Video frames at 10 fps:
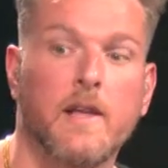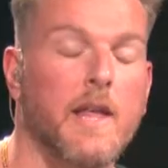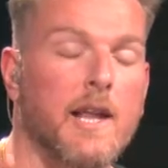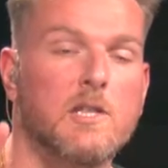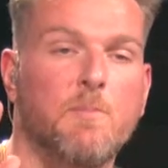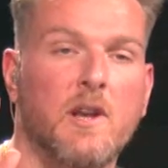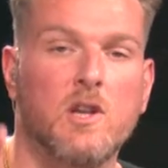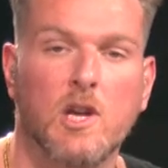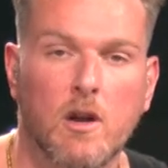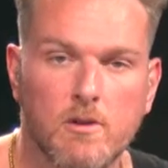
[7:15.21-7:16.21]
that has
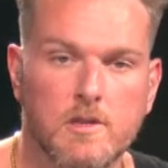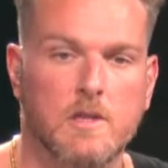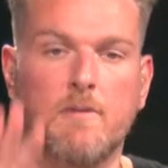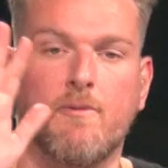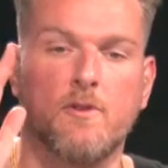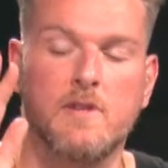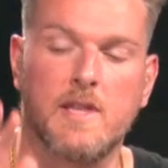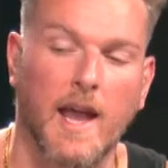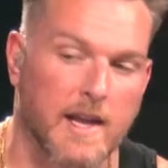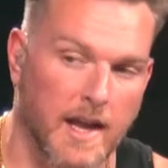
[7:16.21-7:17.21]
been cursed for
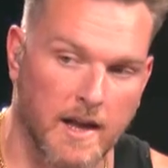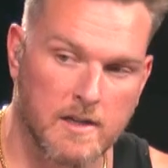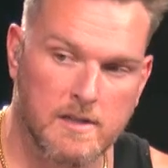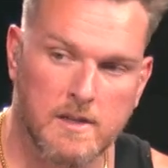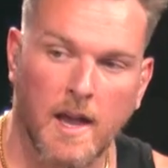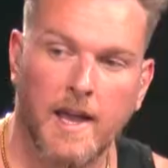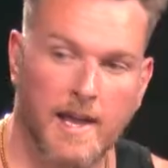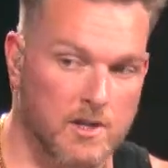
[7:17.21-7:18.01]
decades. He's